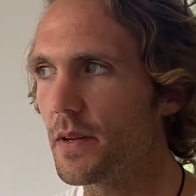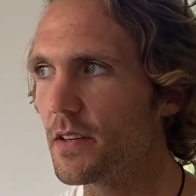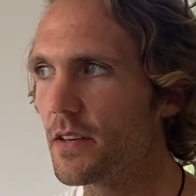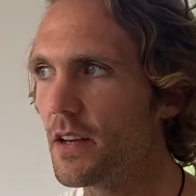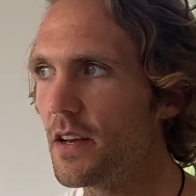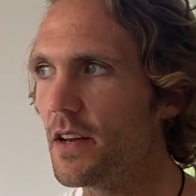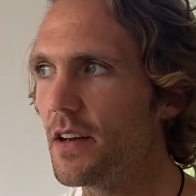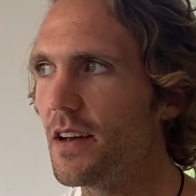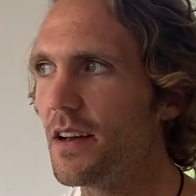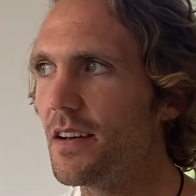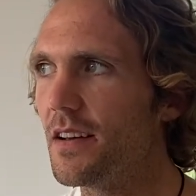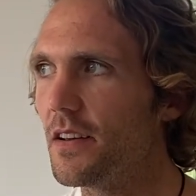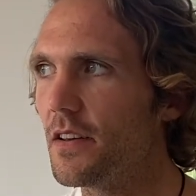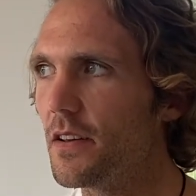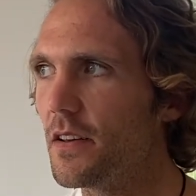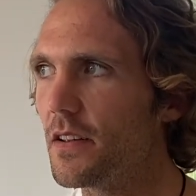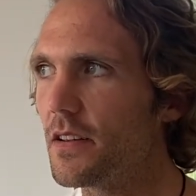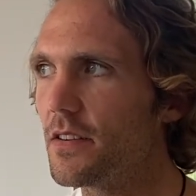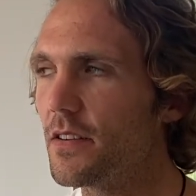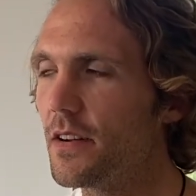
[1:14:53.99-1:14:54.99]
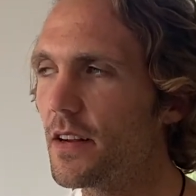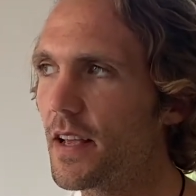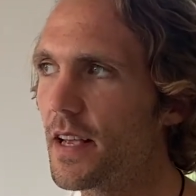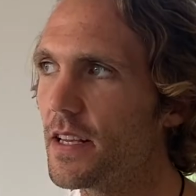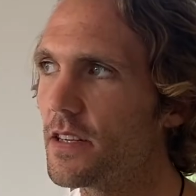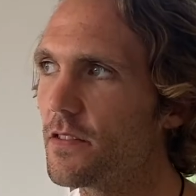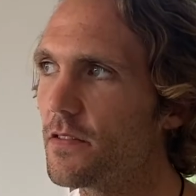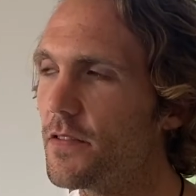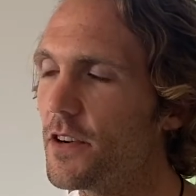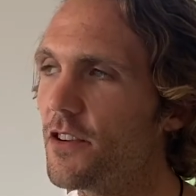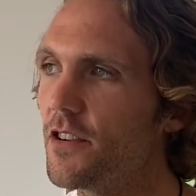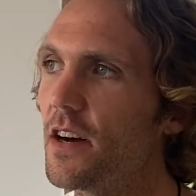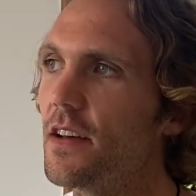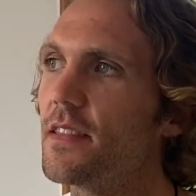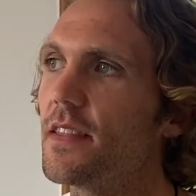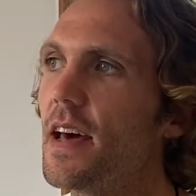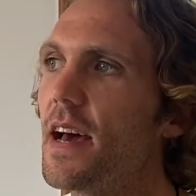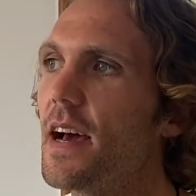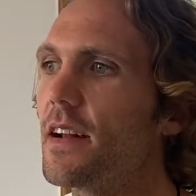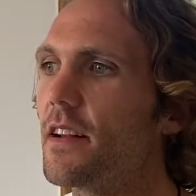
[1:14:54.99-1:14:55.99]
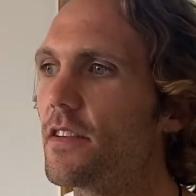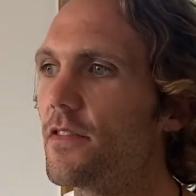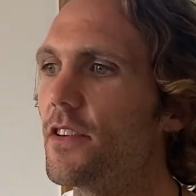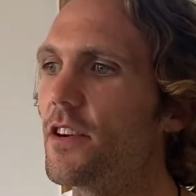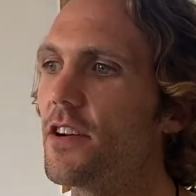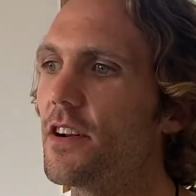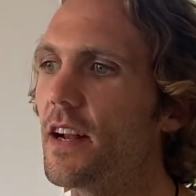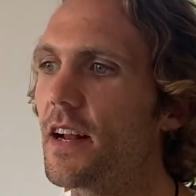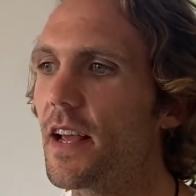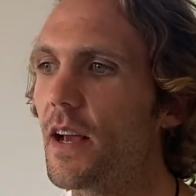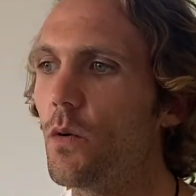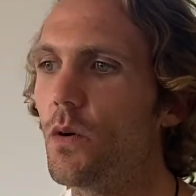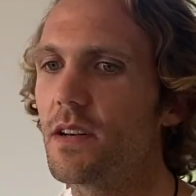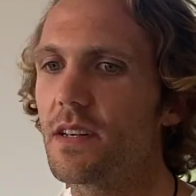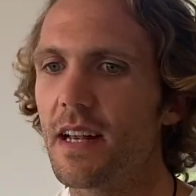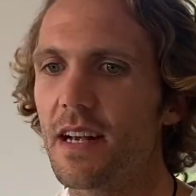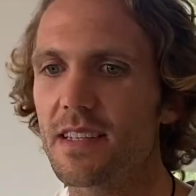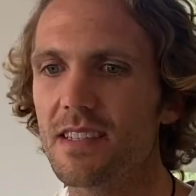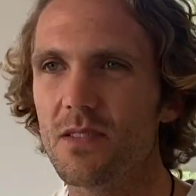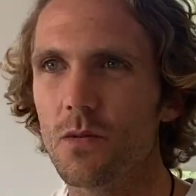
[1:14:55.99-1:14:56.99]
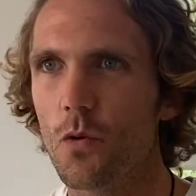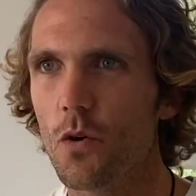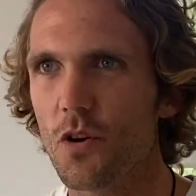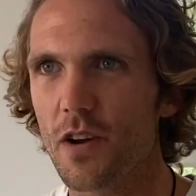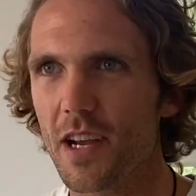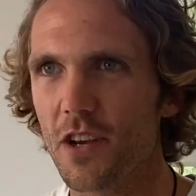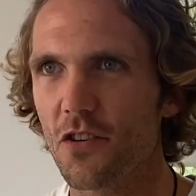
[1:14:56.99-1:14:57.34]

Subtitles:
But it's not a case of figuring out that. It's figuring out, okay, what doesn't work in your